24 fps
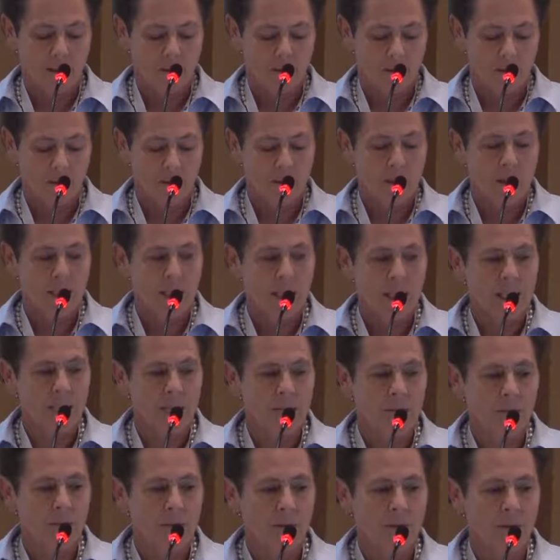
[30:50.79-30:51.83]
Well, what can
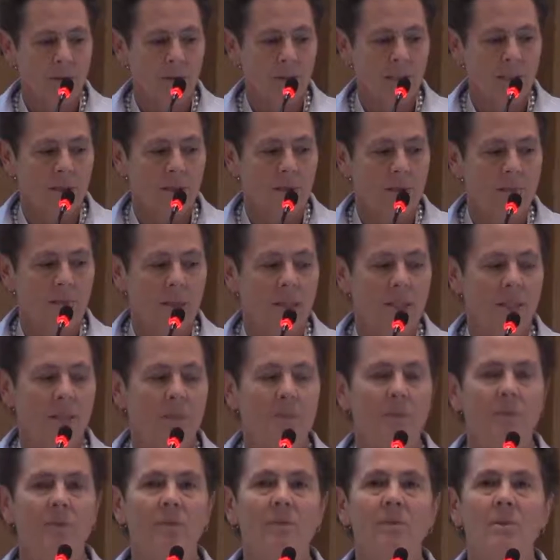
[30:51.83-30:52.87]
you do? As we
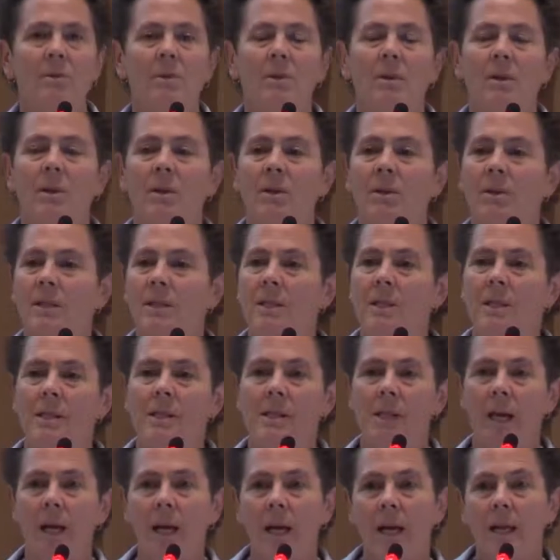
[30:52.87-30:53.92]
mentioned before, you can
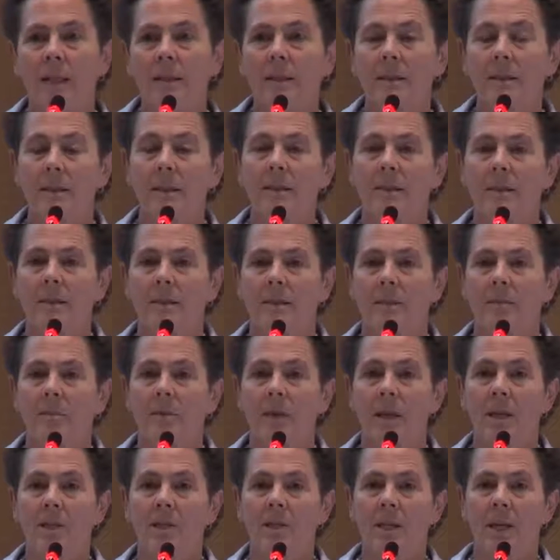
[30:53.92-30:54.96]
design the
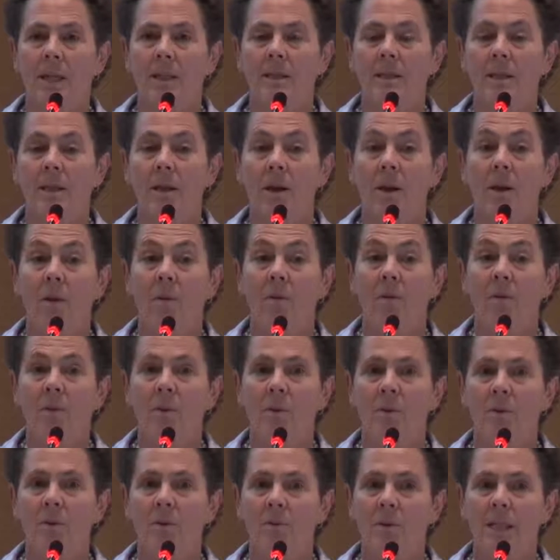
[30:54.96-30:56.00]
project
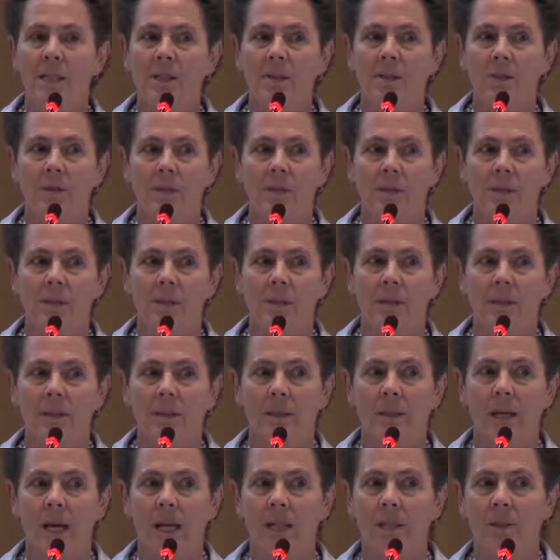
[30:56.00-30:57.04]
for the resource,
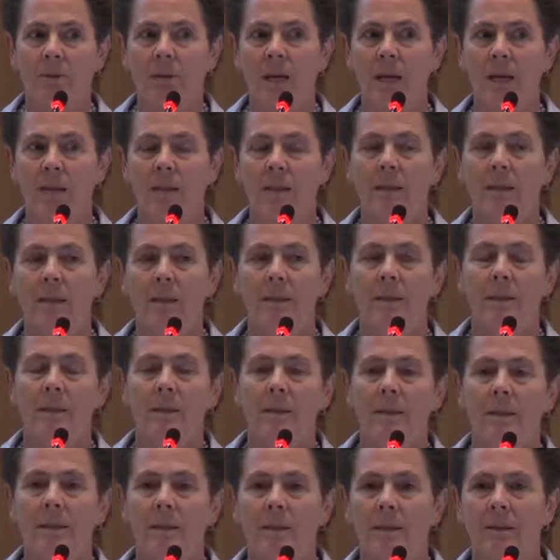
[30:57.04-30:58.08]
not try to
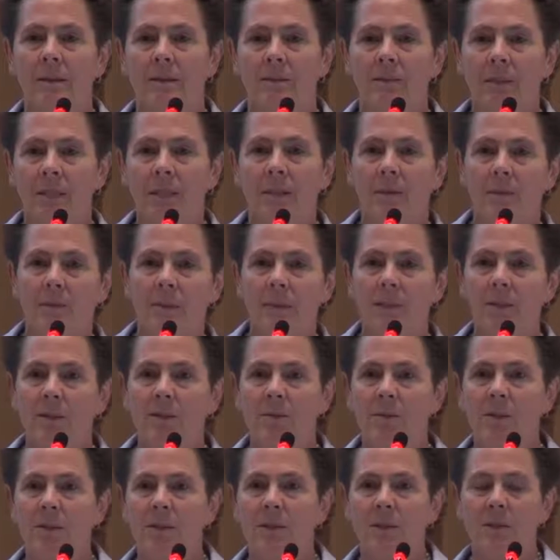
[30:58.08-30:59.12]
fit the
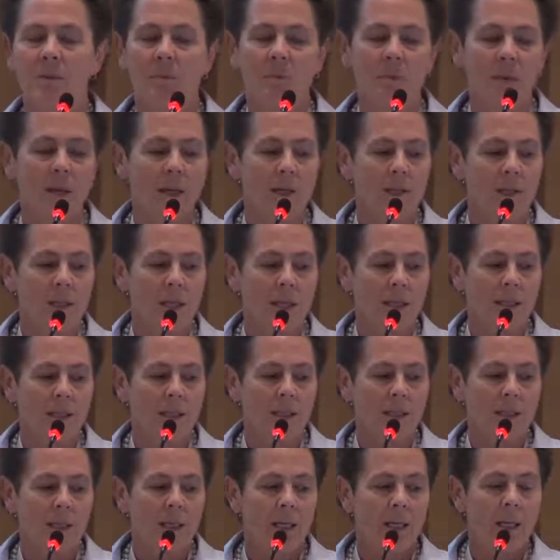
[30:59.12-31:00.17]
resource to the project,
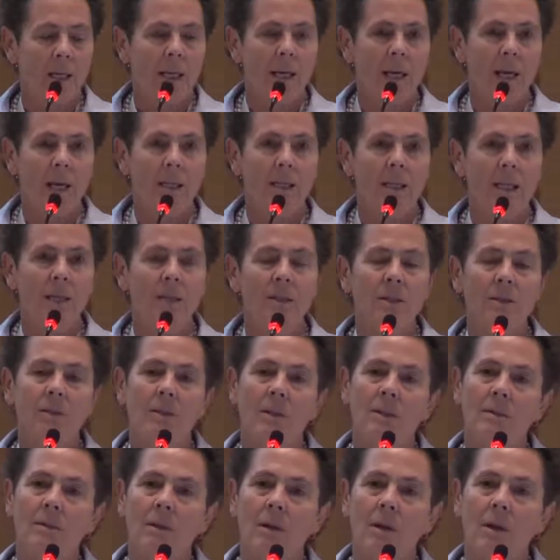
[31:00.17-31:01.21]
and then you
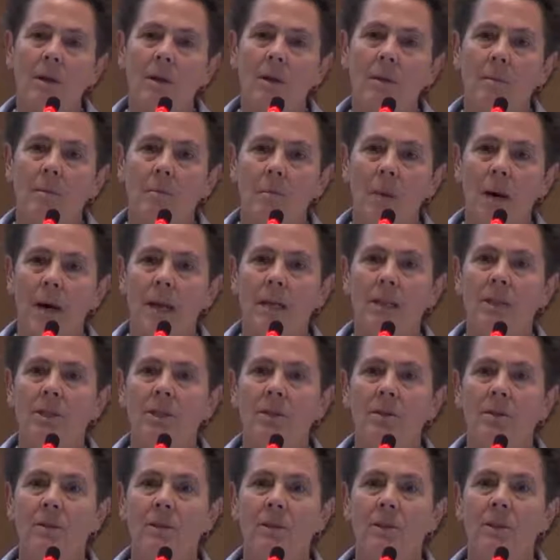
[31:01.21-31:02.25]
can
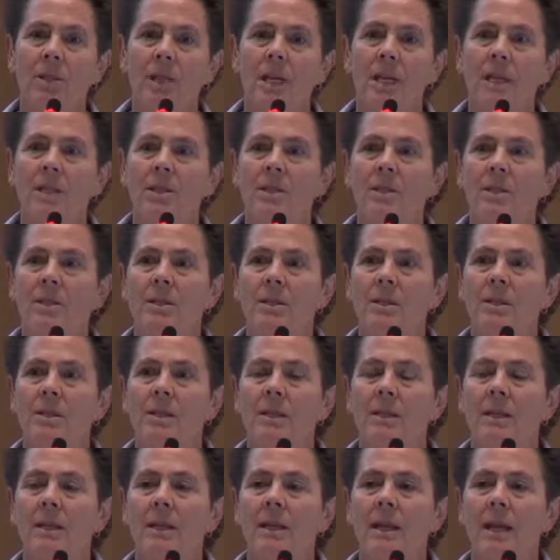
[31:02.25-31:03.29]
monitor the
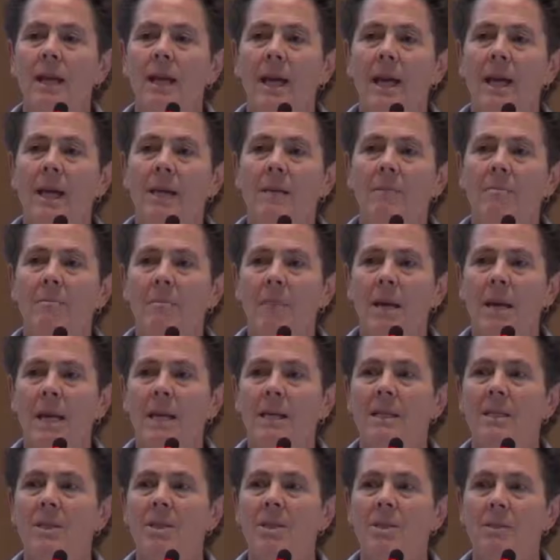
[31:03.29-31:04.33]
changes and
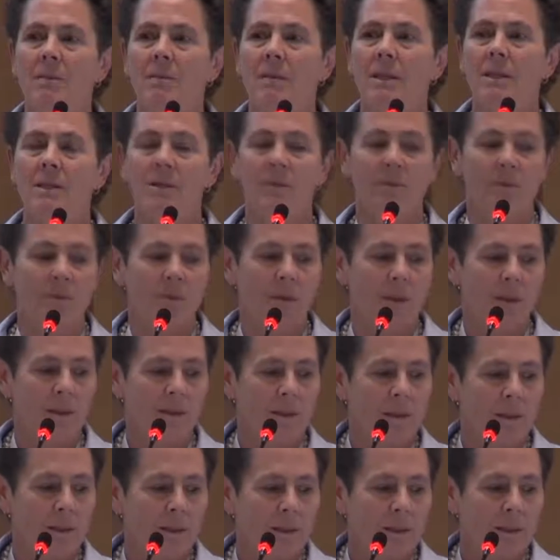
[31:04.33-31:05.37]
manage the reservoir.
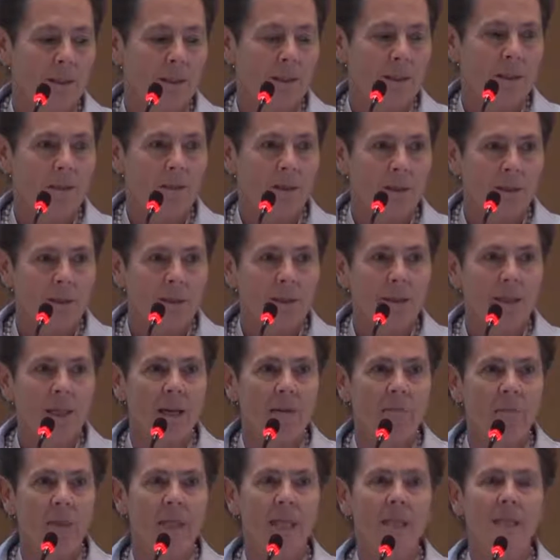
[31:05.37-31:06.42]
There aren't
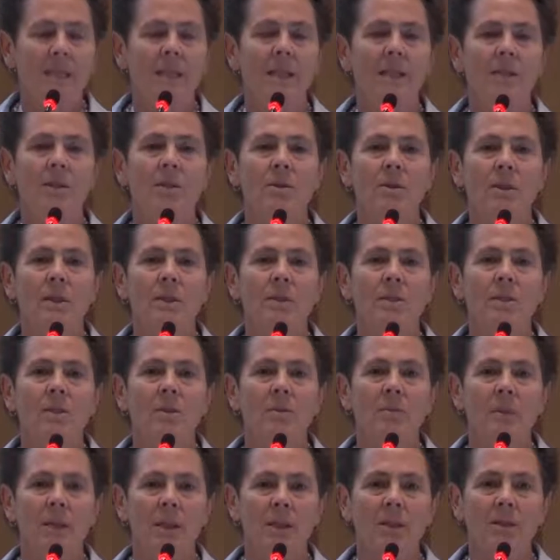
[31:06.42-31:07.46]
that many things you can do,
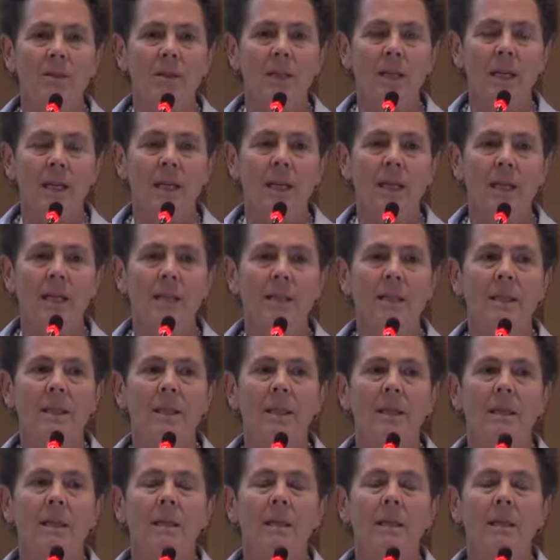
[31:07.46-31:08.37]
but you can